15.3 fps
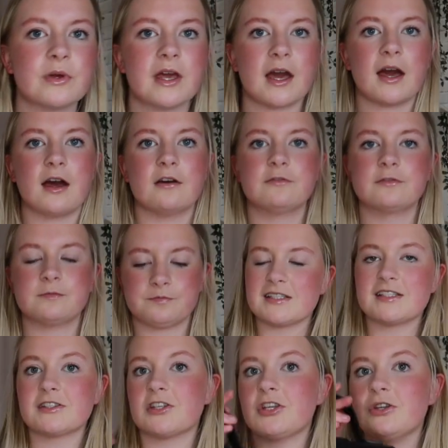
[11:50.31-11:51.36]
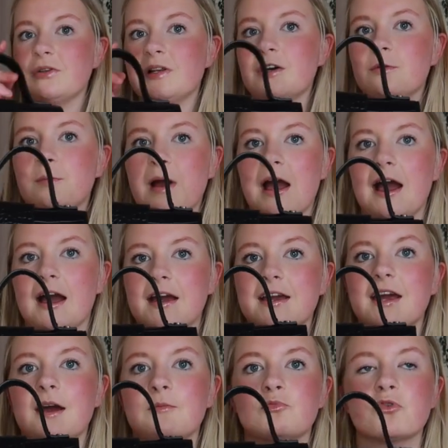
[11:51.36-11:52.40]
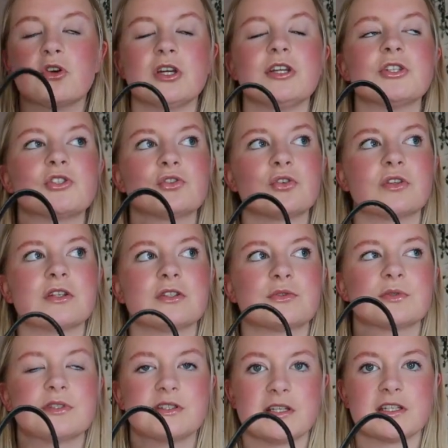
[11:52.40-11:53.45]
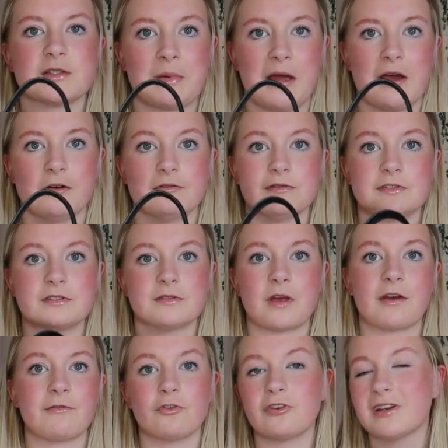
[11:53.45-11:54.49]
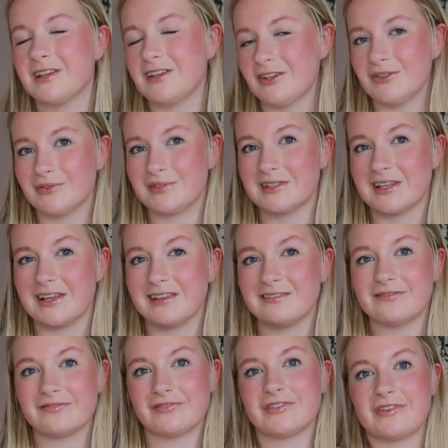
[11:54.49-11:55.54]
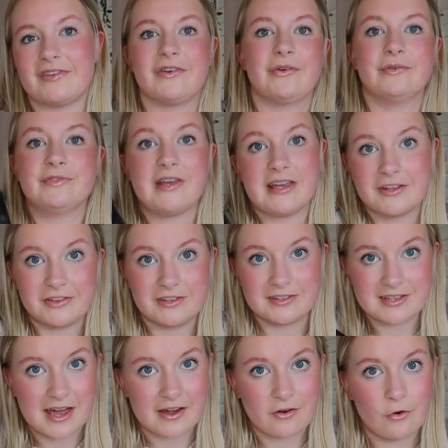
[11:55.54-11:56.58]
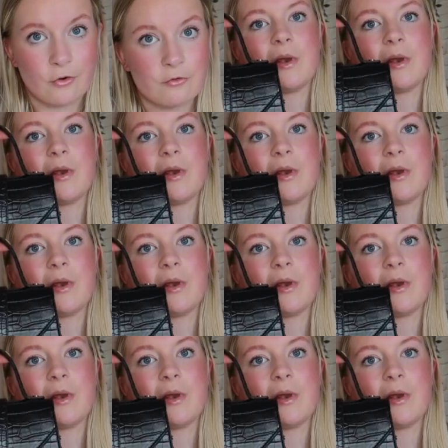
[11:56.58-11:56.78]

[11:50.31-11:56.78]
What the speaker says: we have, this cute little bag. I'm pretty sure this was £6. I've already used it, so I've taken the tag off.